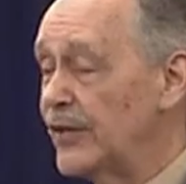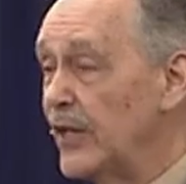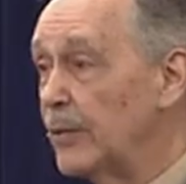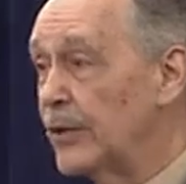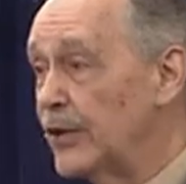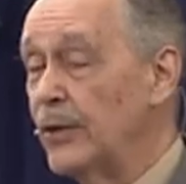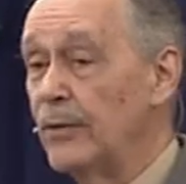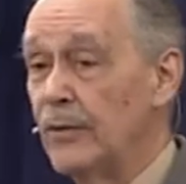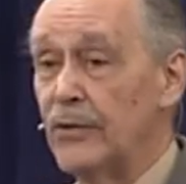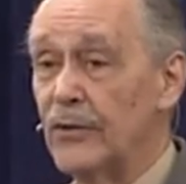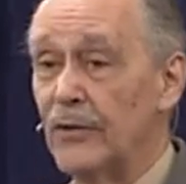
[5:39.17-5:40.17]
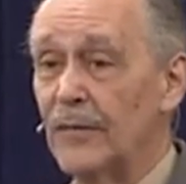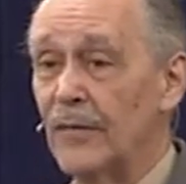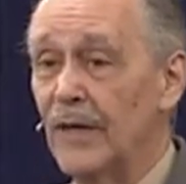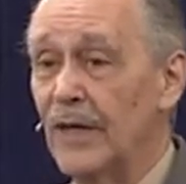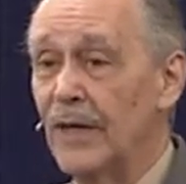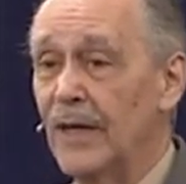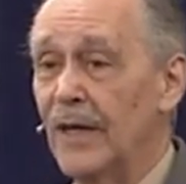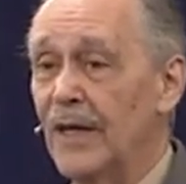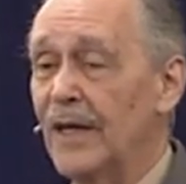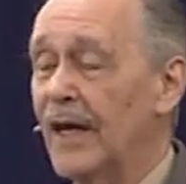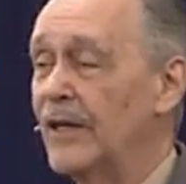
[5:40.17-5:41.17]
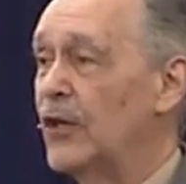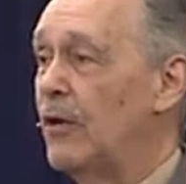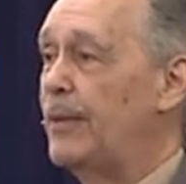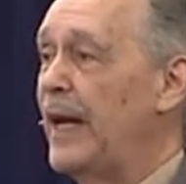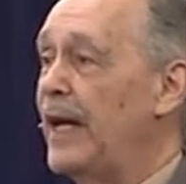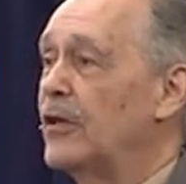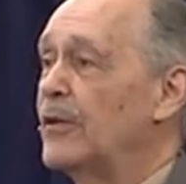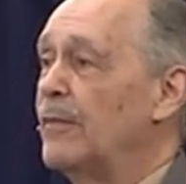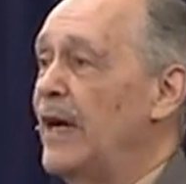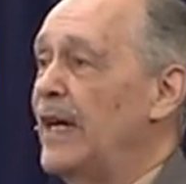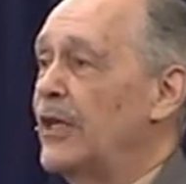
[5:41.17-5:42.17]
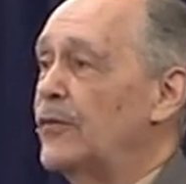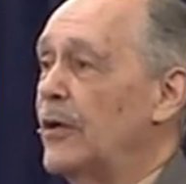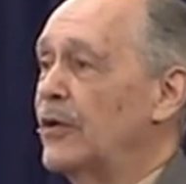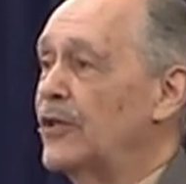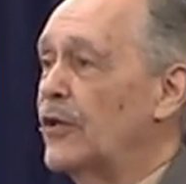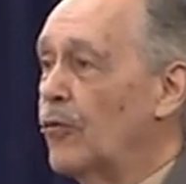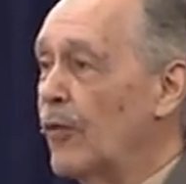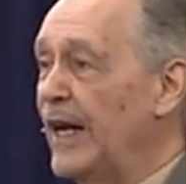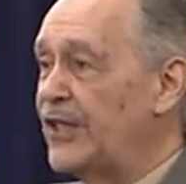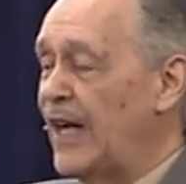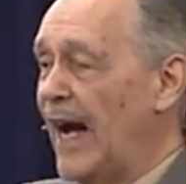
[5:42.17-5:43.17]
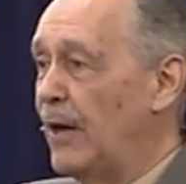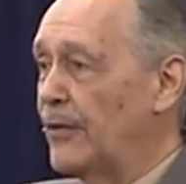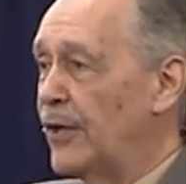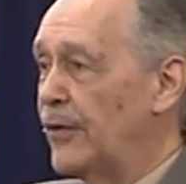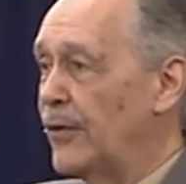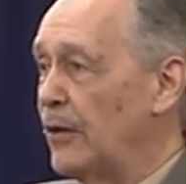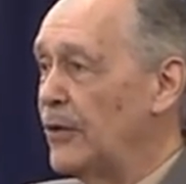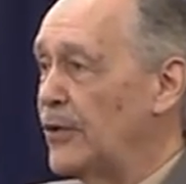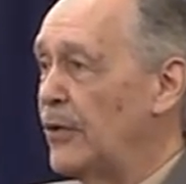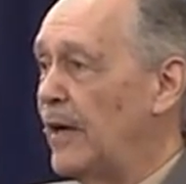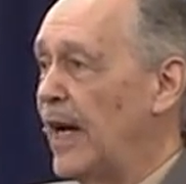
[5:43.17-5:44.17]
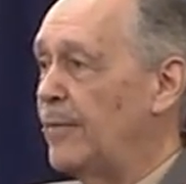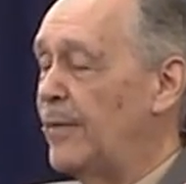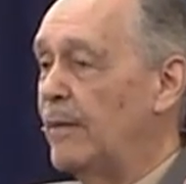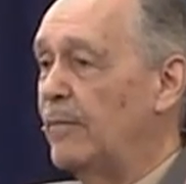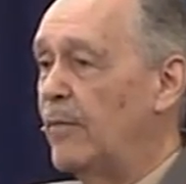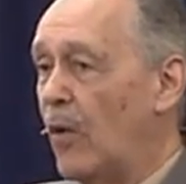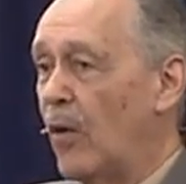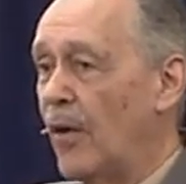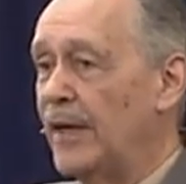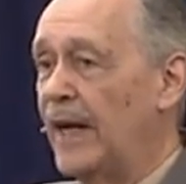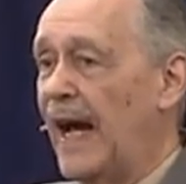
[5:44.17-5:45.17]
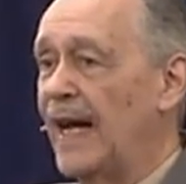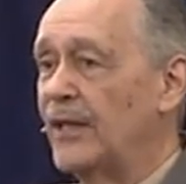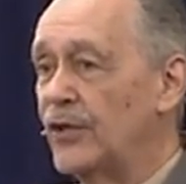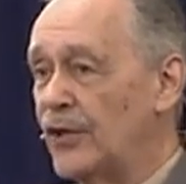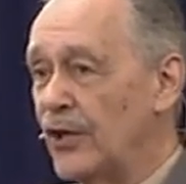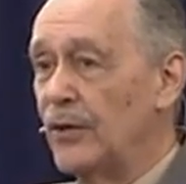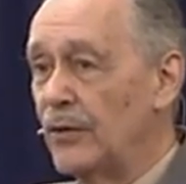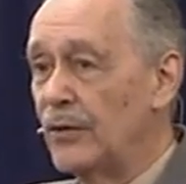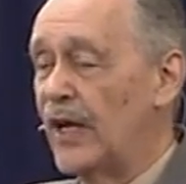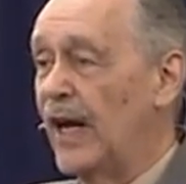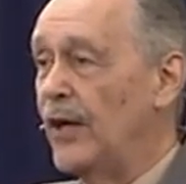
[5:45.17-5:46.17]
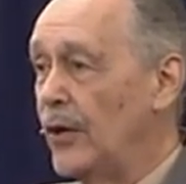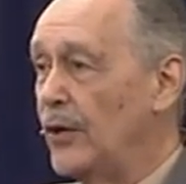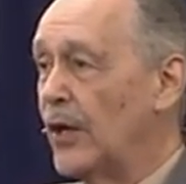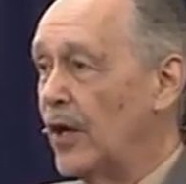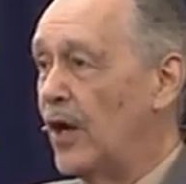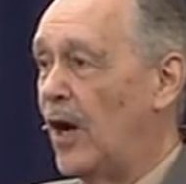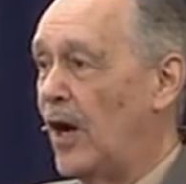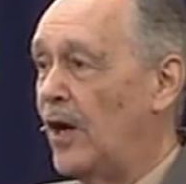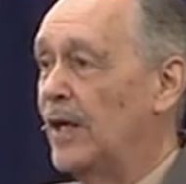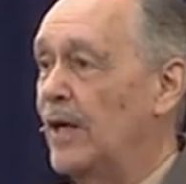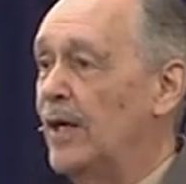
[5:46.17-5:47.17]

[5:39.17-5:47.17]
these were Jews. And so Peter's ministry was to reach out to those who had been born as Jews and knew the law,